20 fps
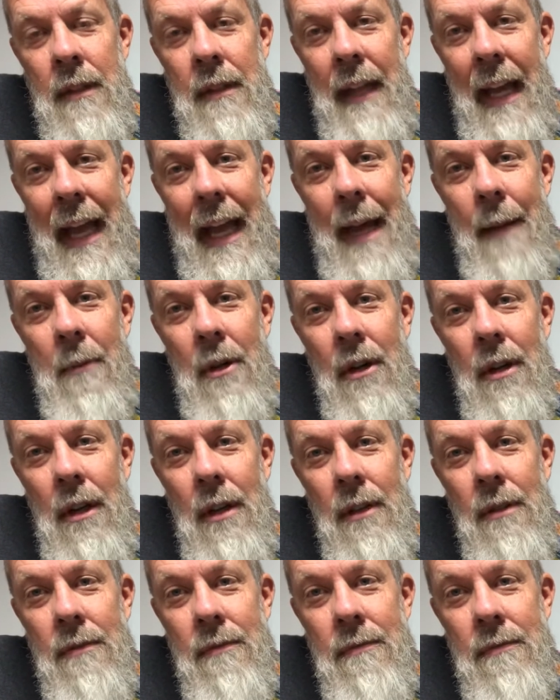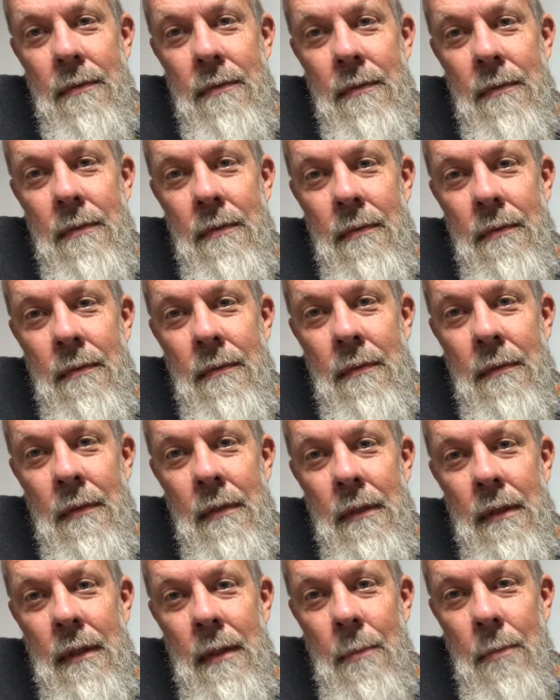hammer on,
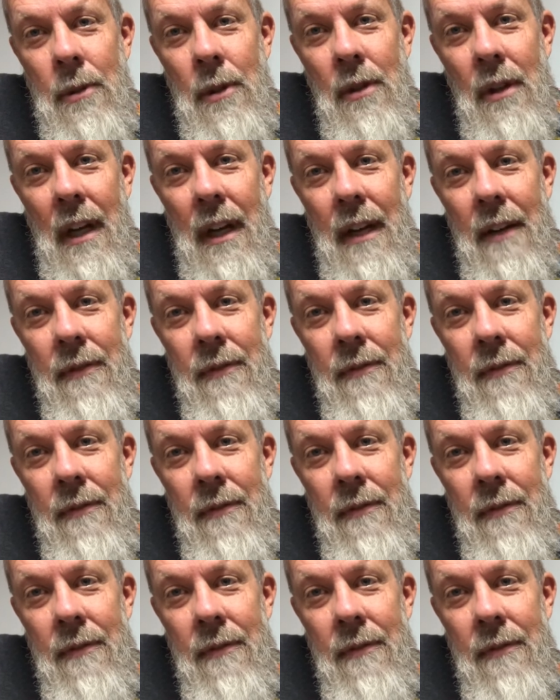pull off.